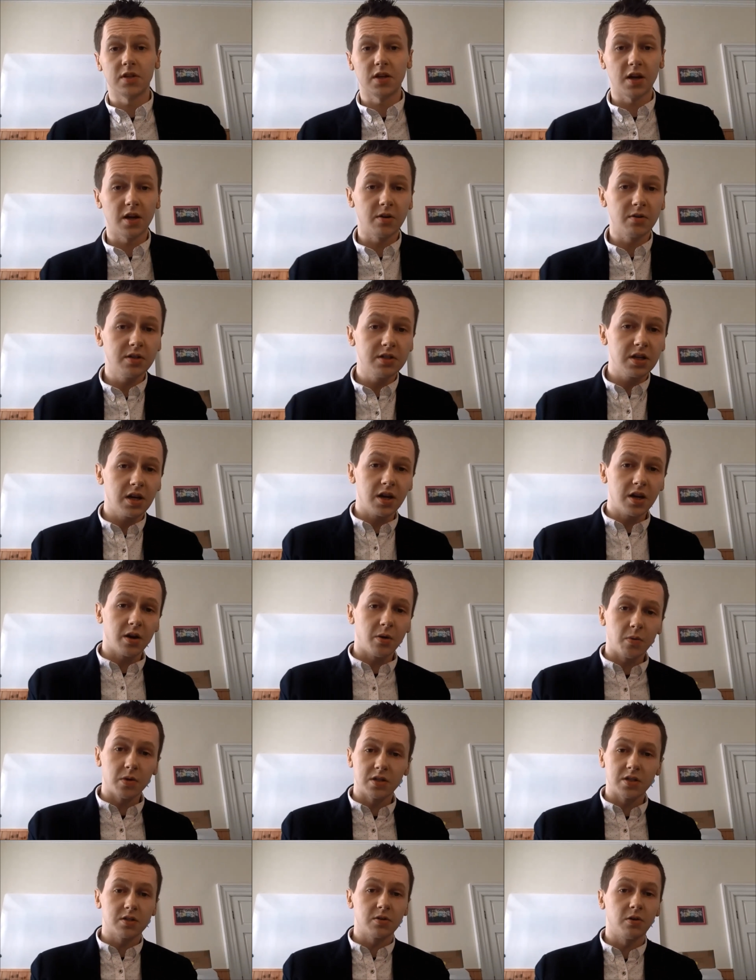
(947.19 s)
not only did I not
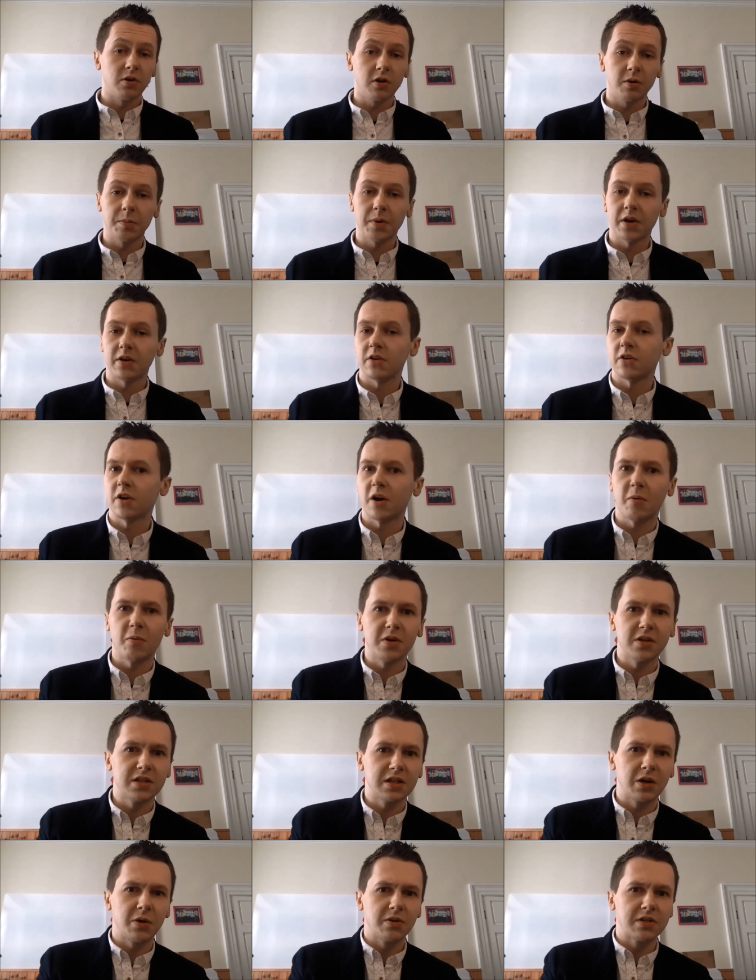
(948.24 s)
want to talk about it or not
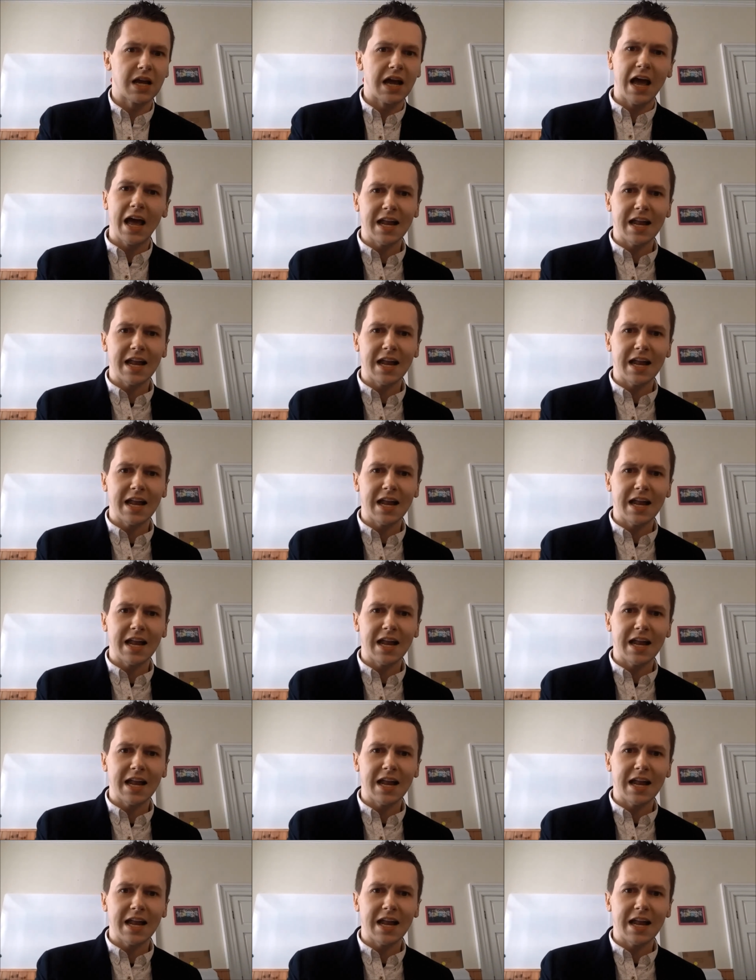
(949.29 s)
want to go to